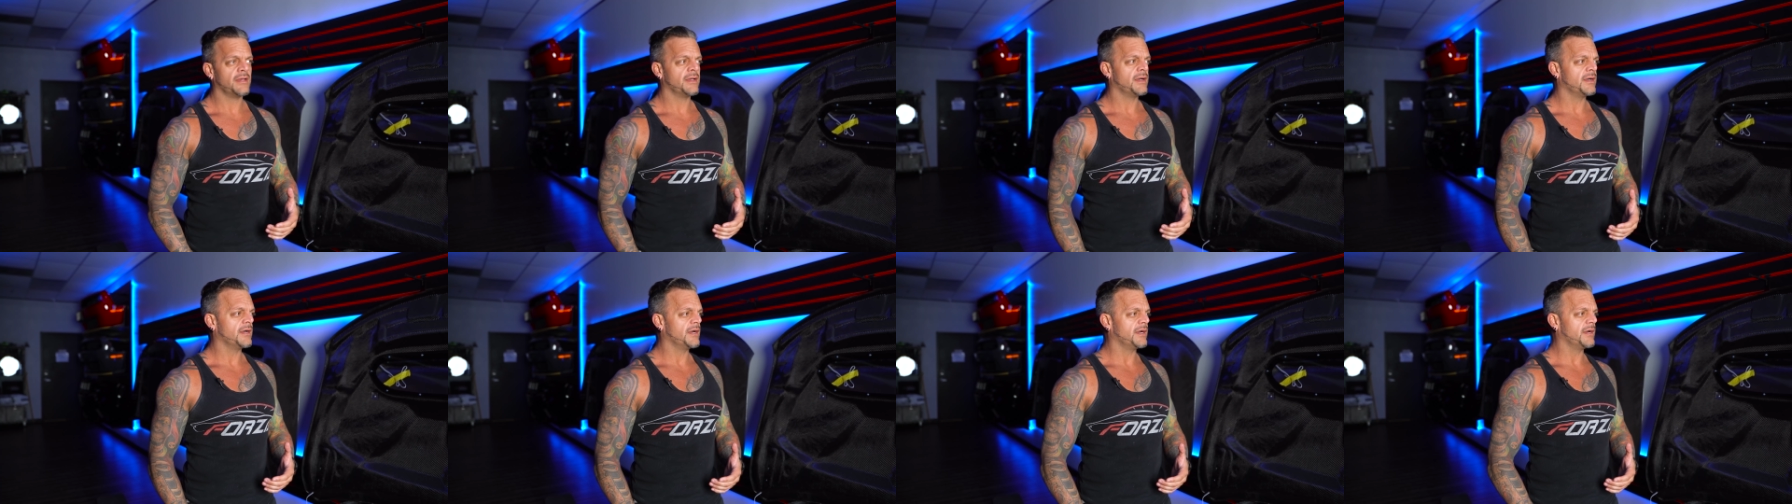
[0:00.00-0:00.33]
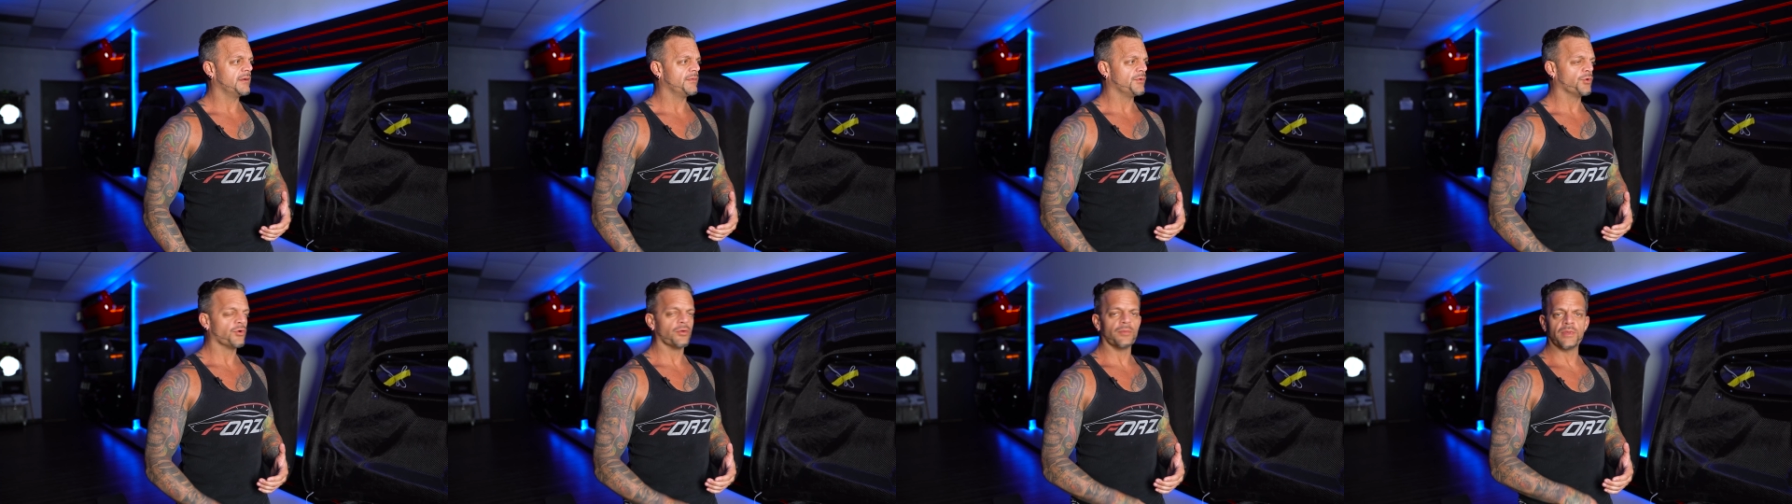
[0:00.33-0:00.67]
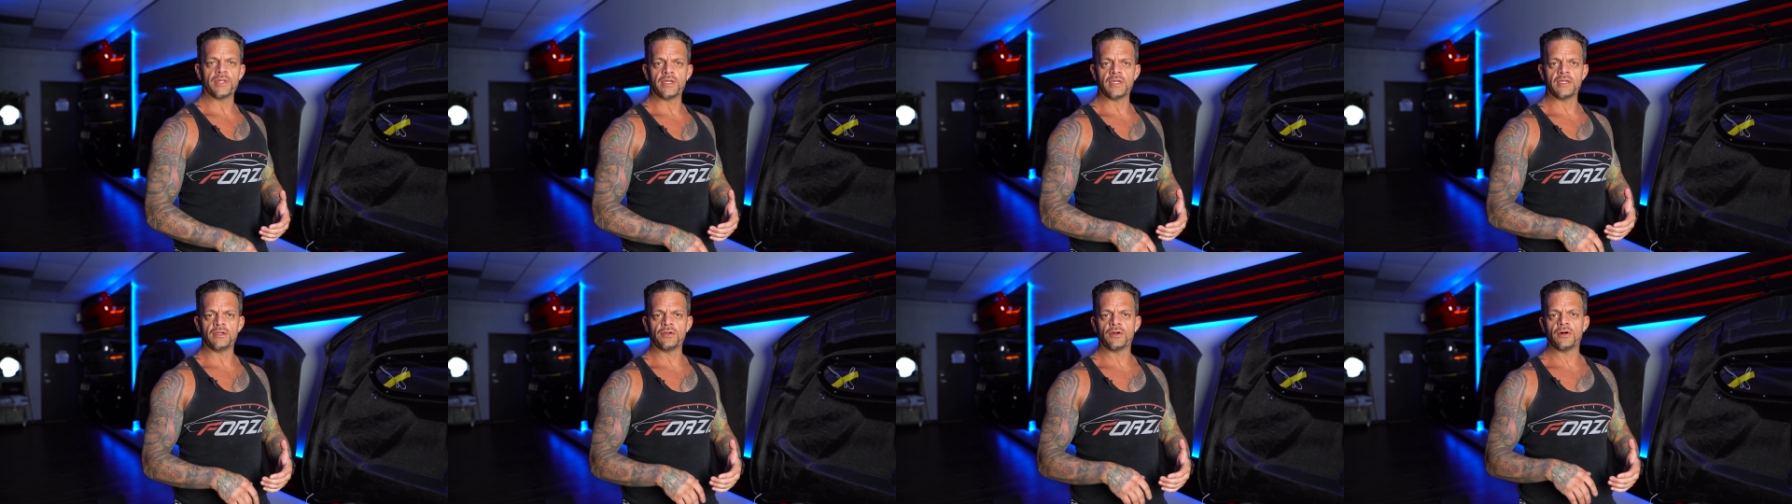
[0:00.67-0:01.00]
Uh,
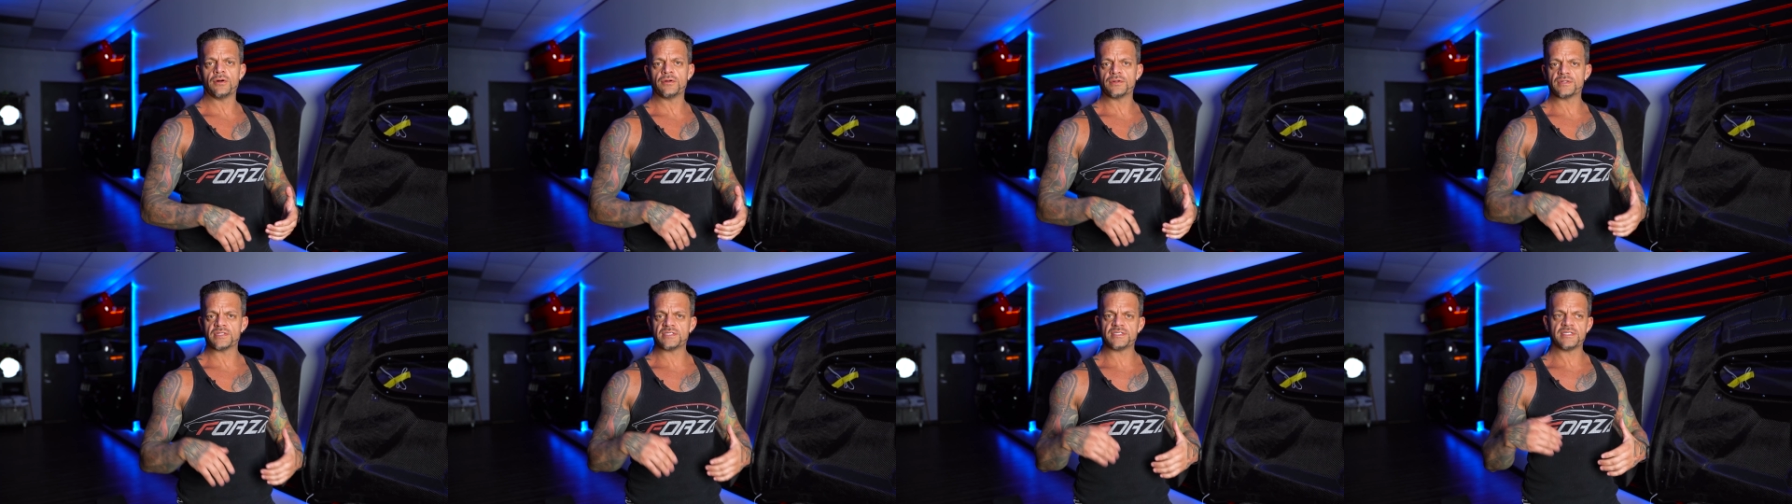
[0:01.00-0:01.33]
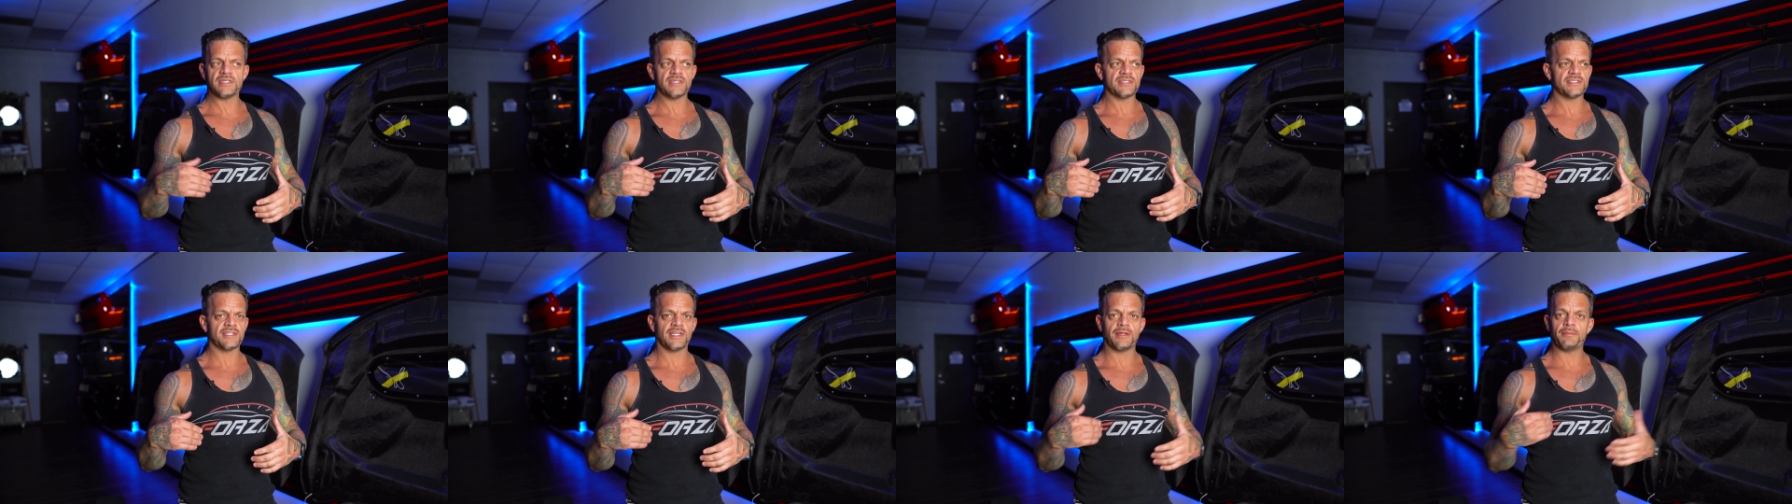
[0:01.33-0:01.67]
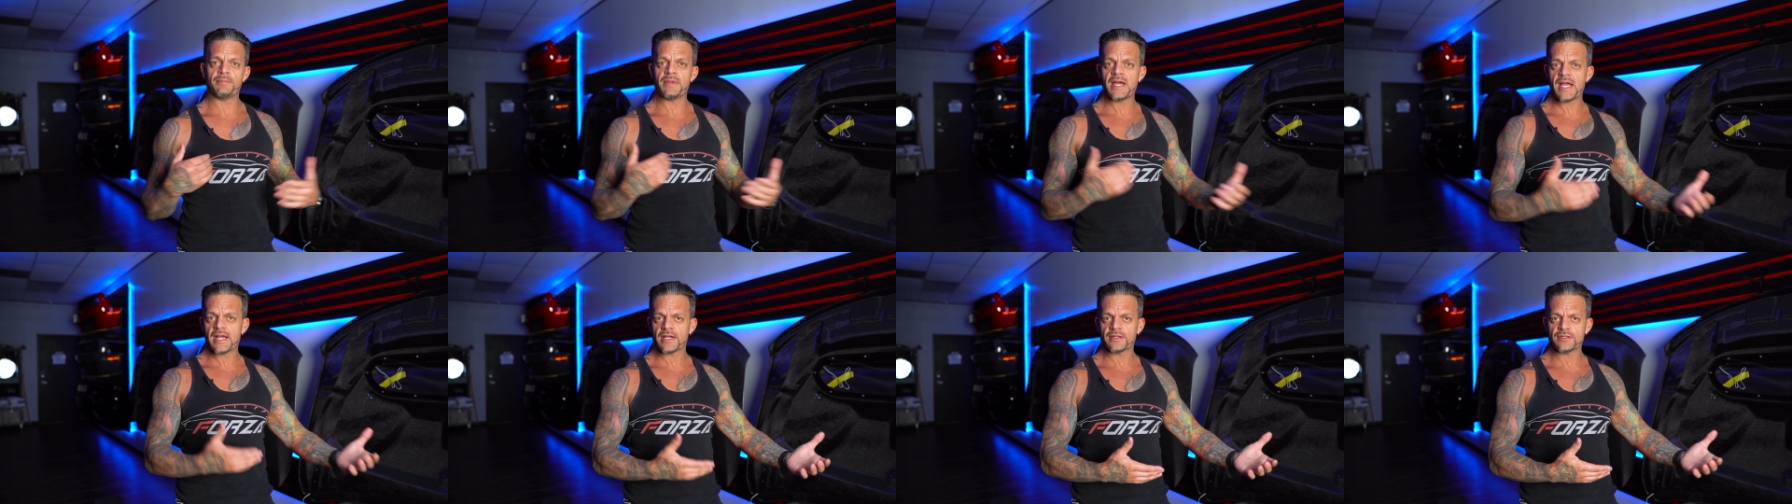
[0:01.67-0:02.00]
normally you always see us in the
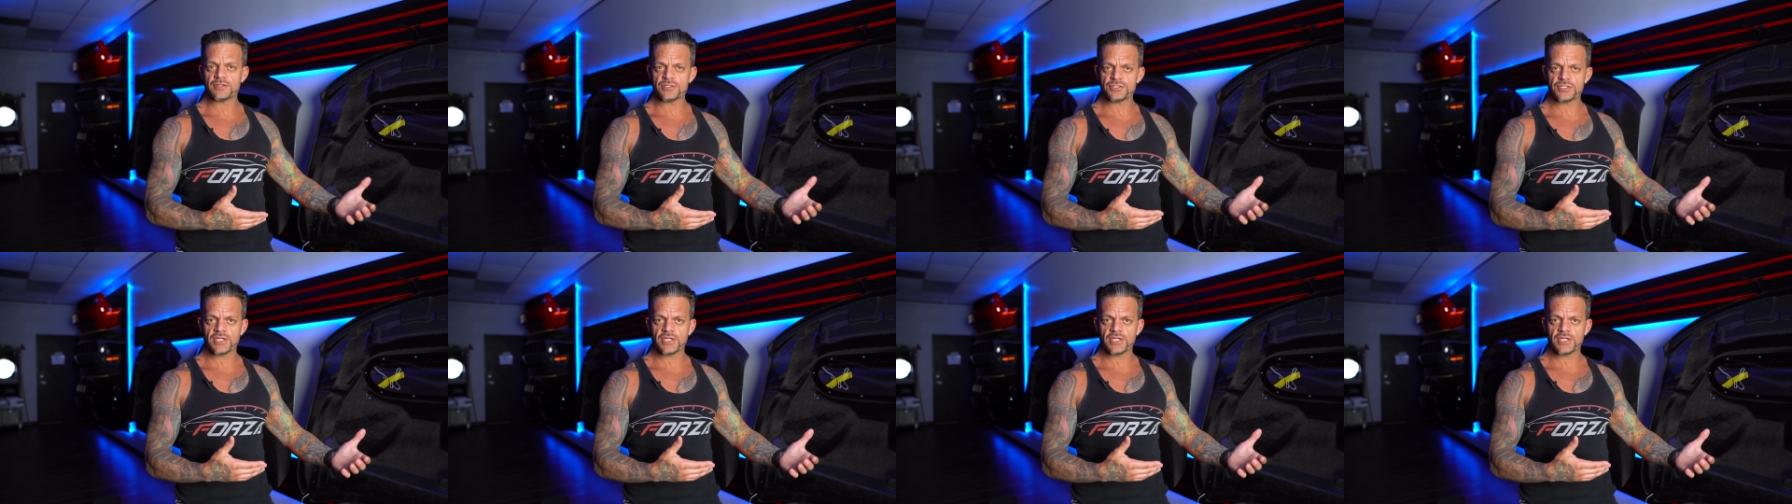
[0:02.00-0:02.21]
back of the